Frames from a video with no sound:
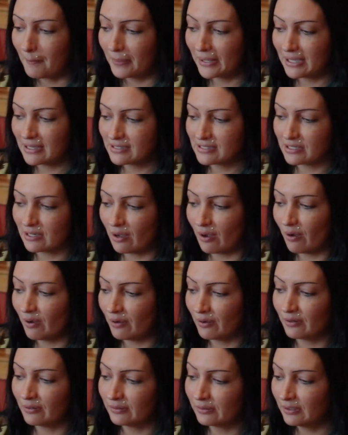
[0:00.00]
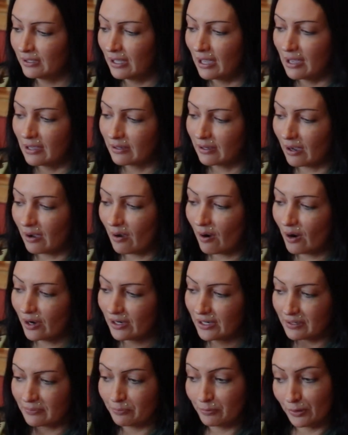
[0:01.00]
because it all got hard
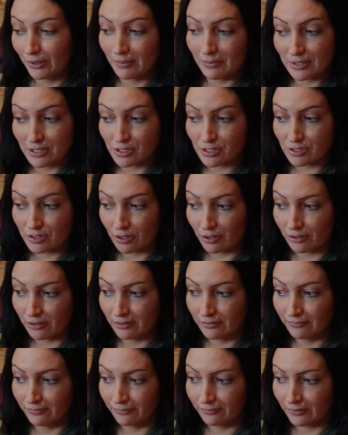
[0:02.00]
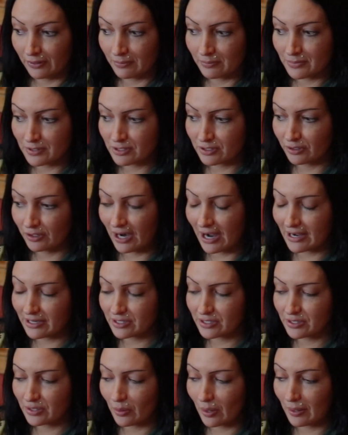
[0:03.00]
and pretty much started from scratch.
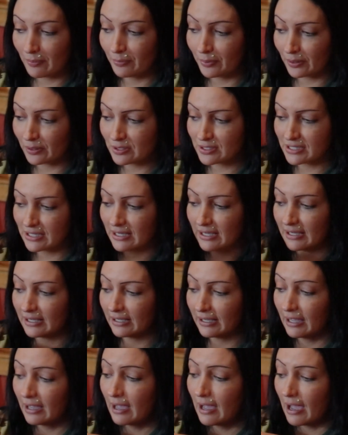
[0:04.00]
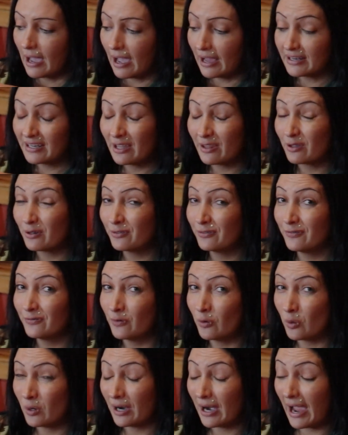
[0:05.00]
So I burnt it another
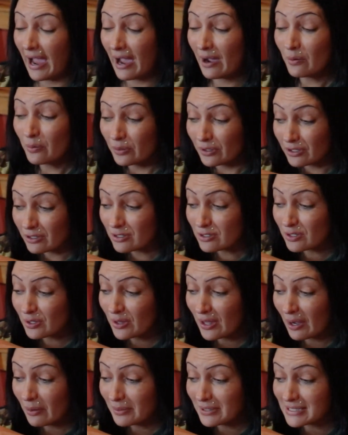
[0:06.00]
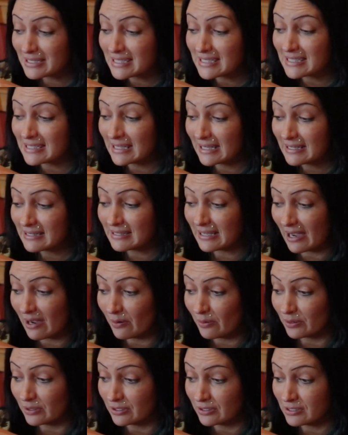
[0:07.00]
four hours. So that was six
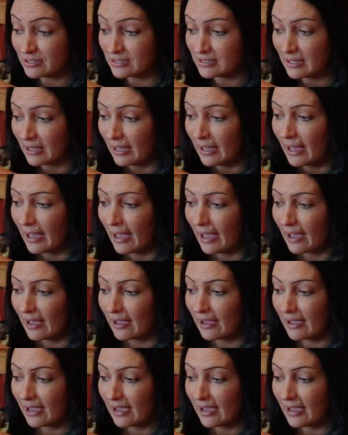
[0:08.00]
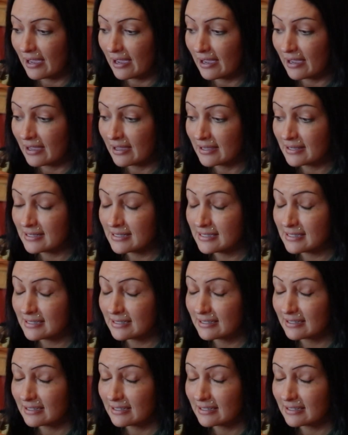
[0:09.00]
hours. And